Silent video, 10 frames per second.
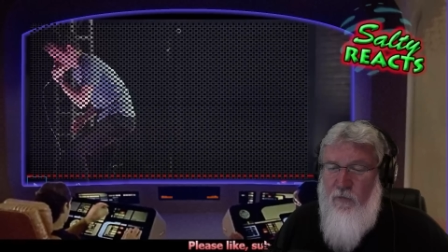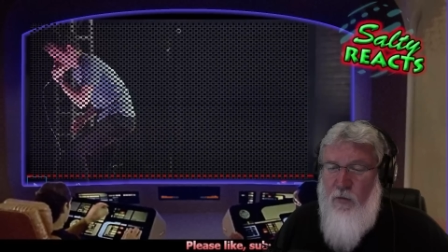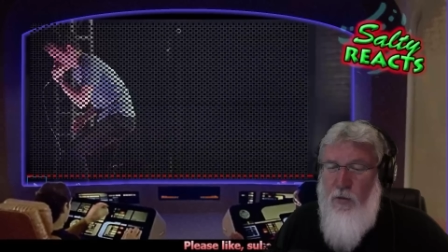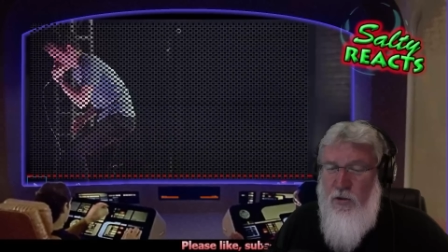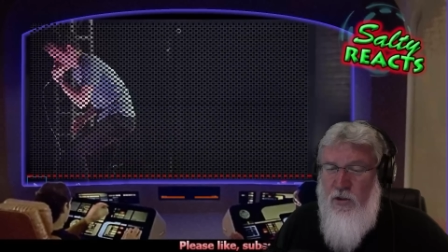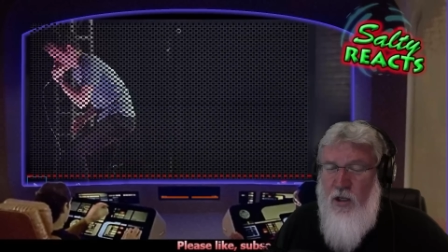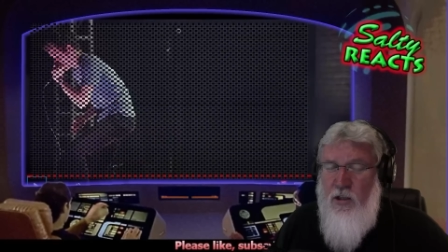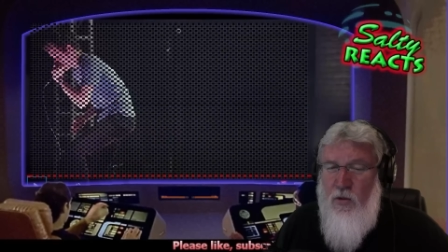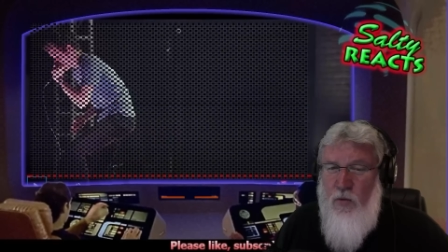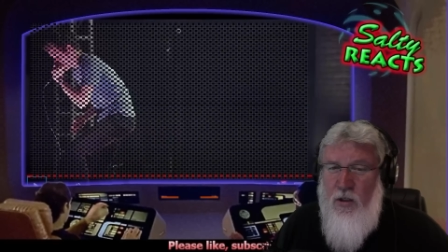from a
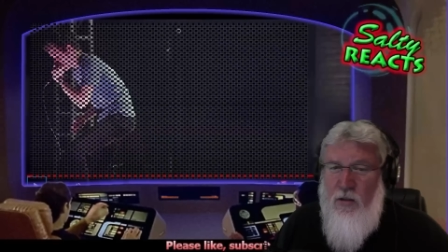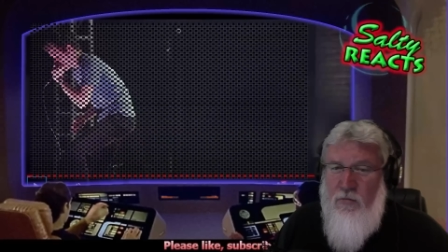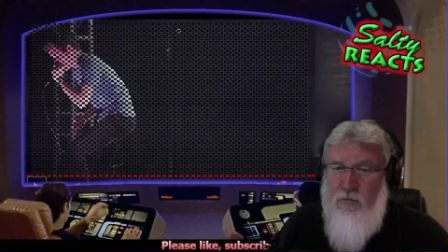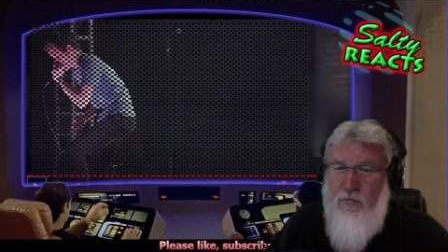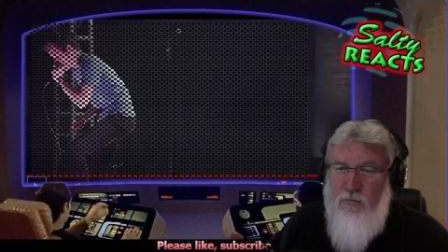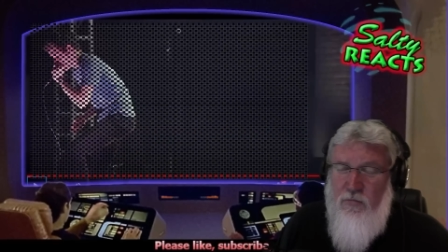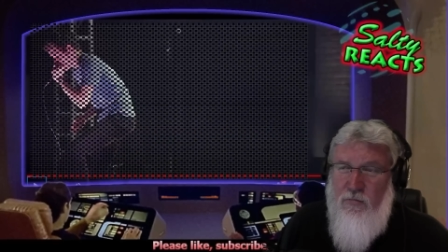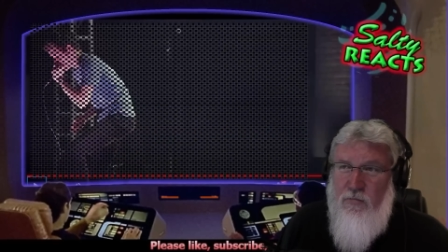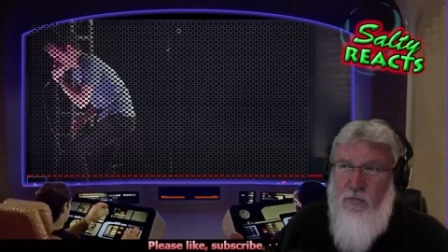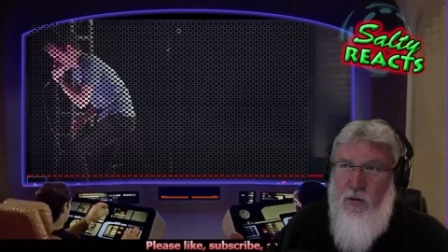genuine
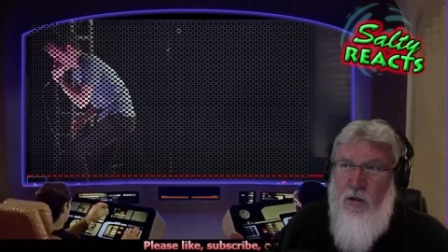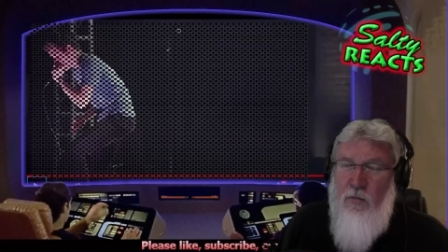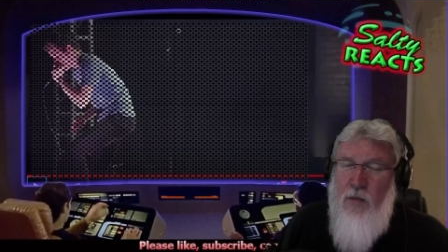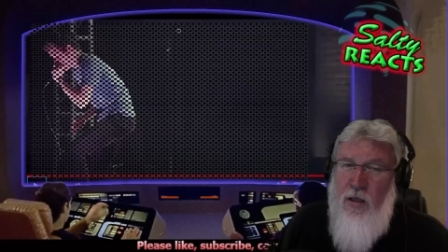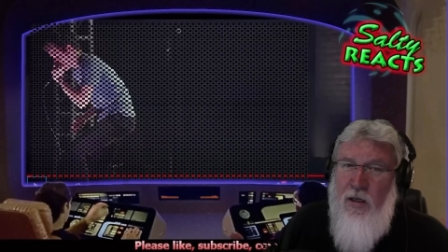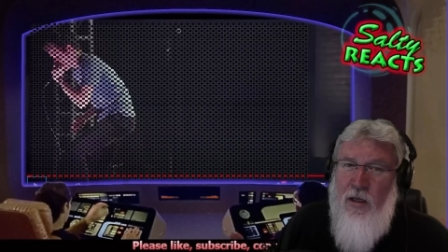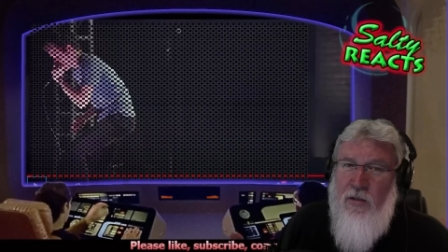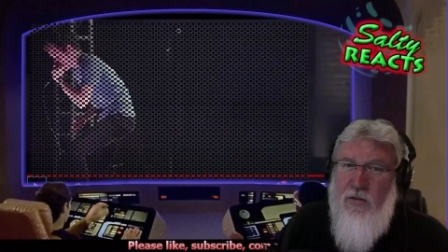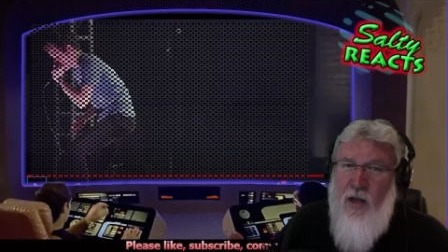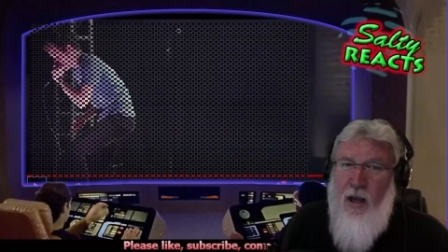
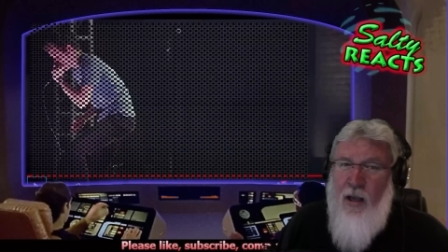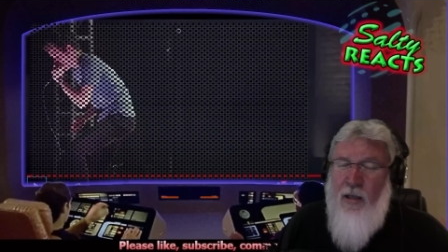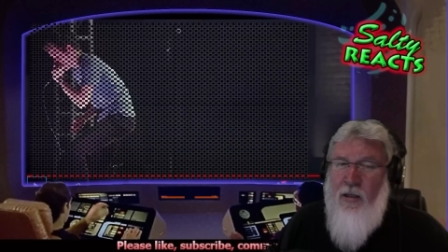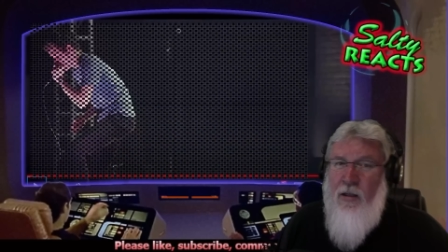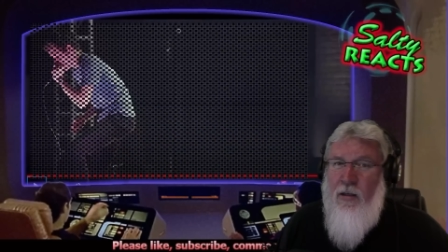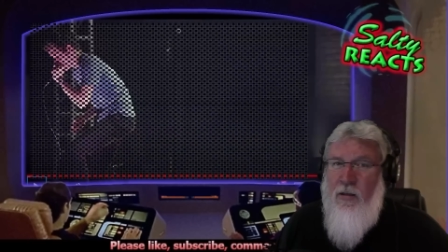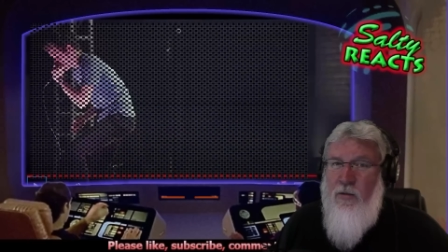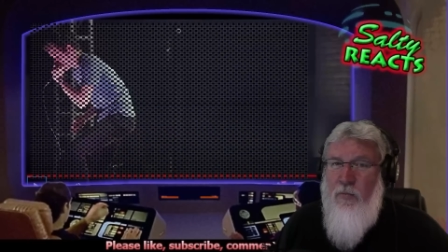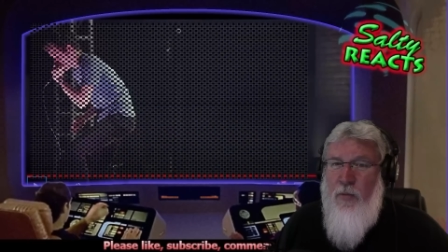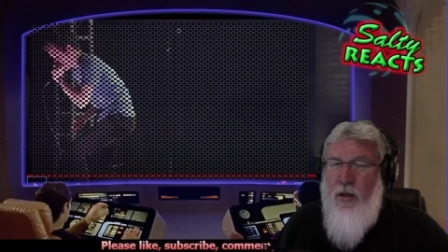comedic side,
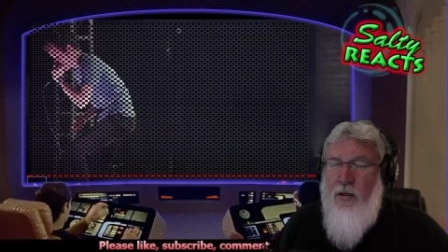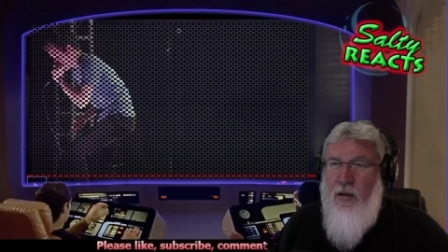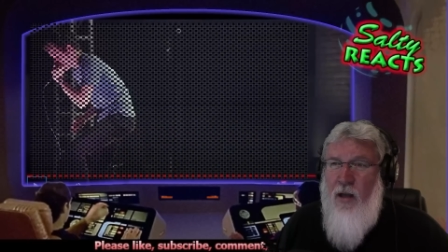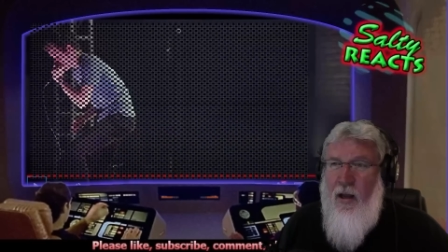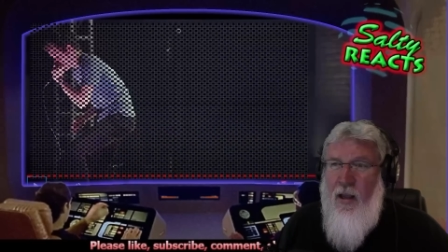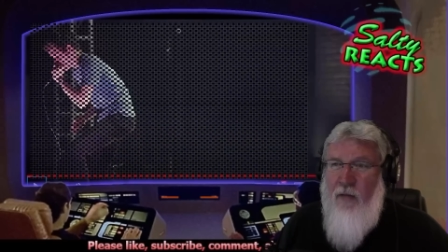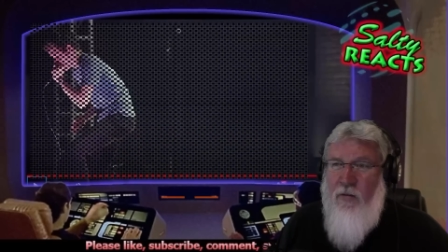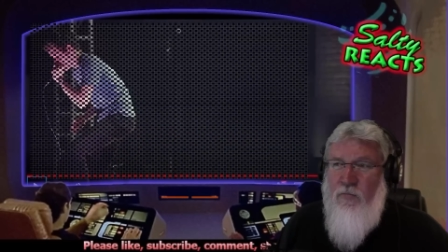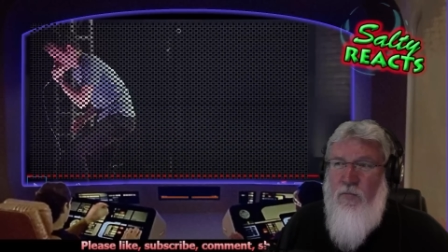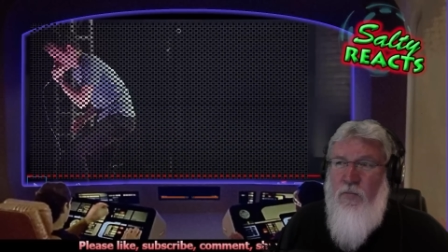but I have
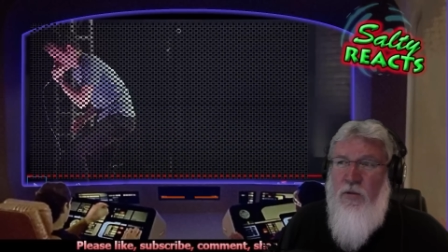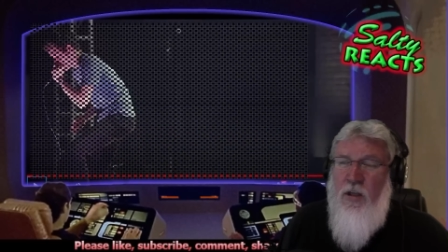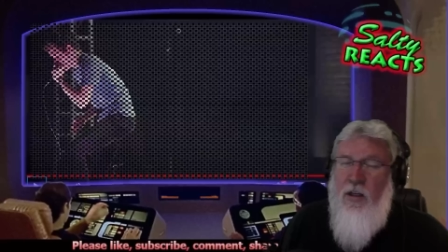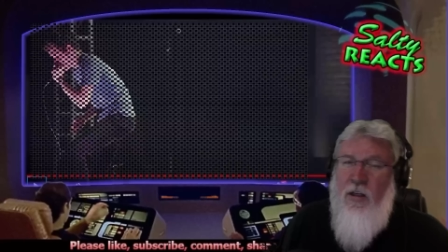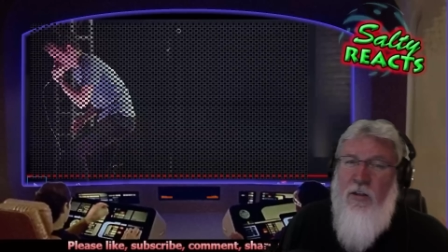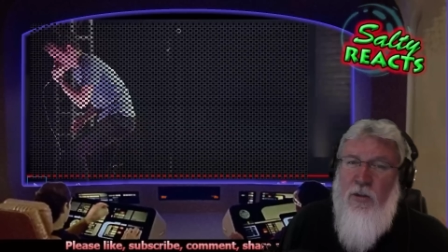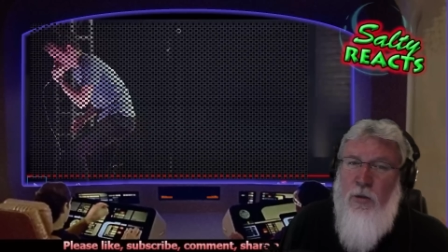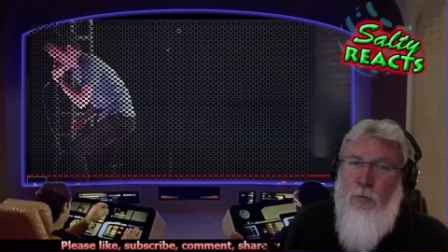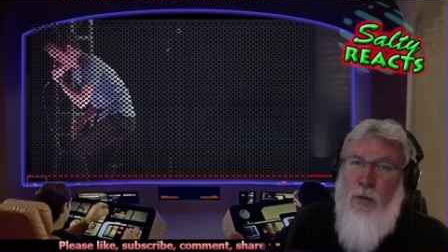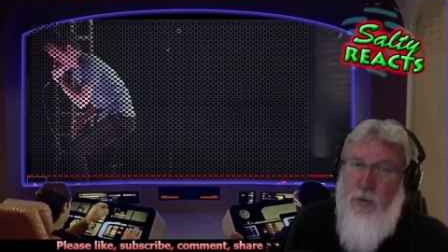a stinking
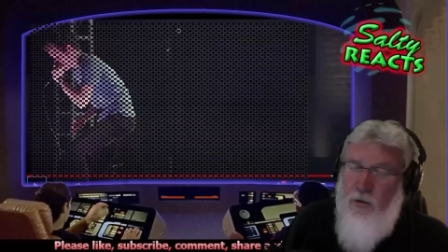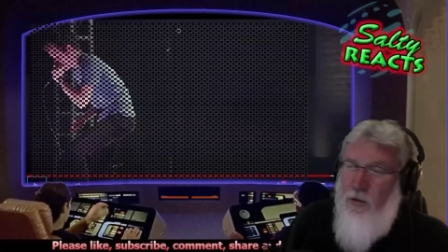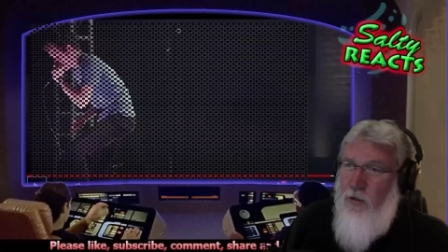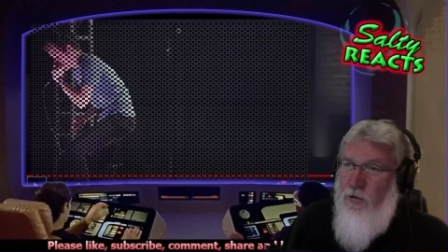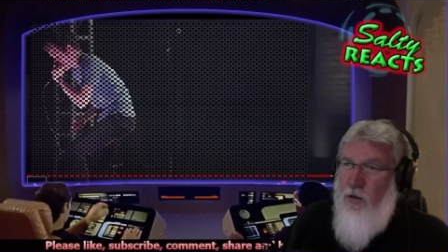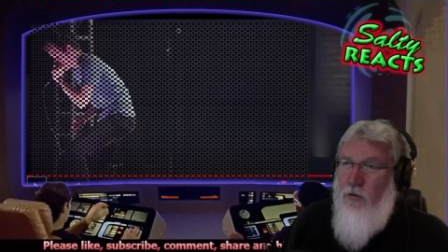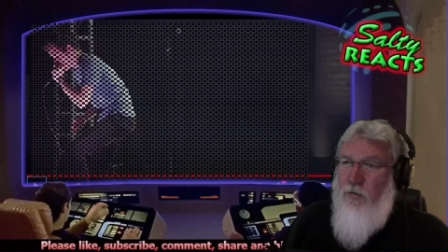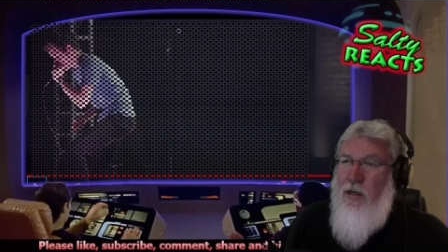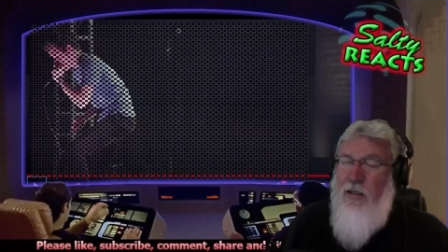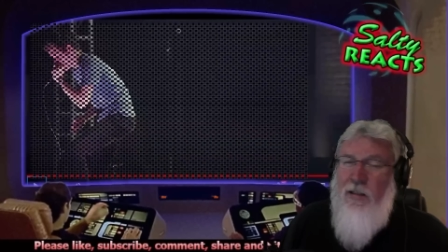suspicion there's a
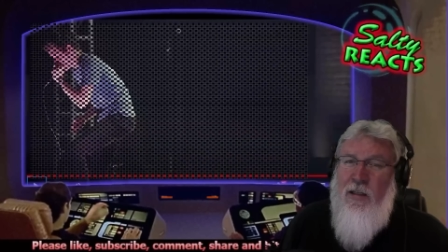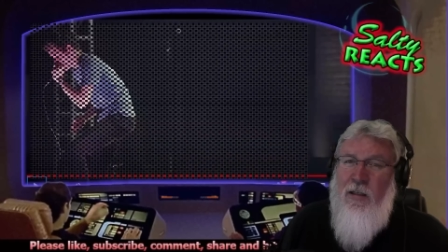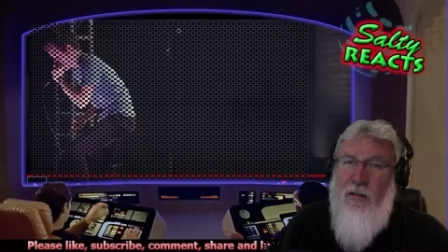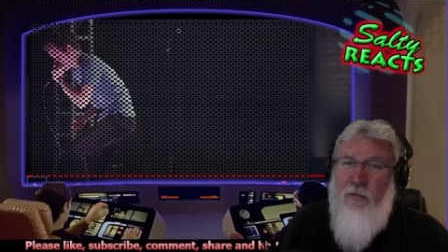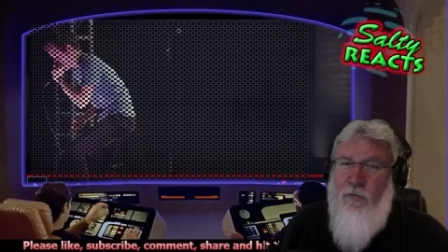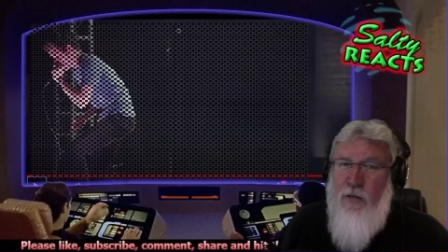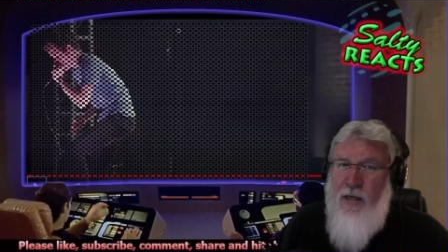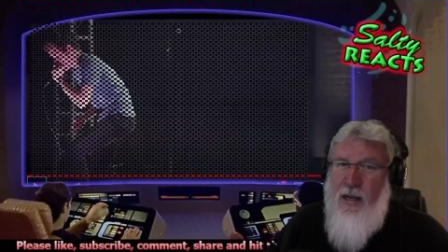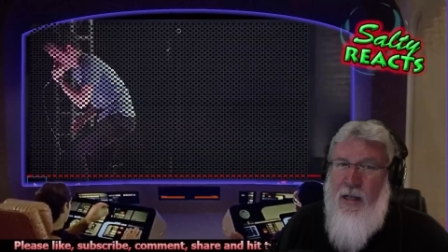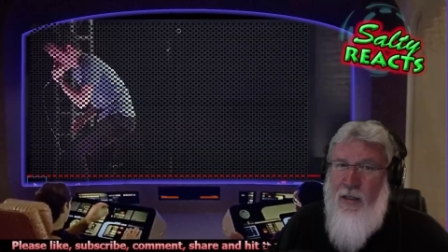great deal of
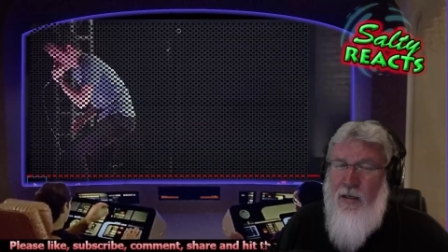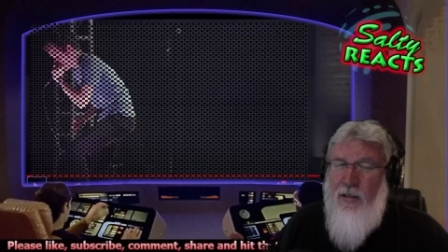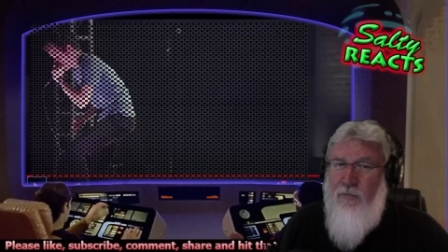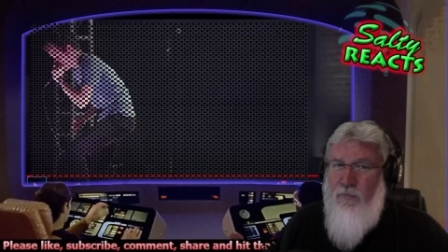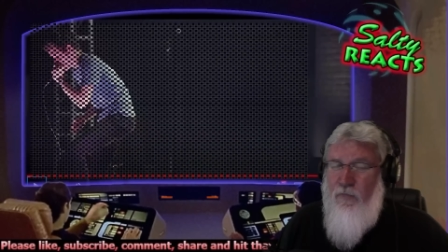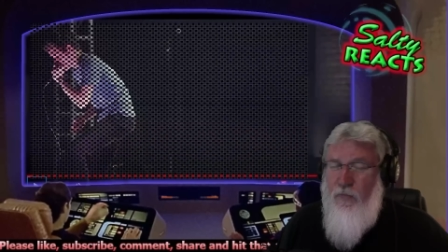reality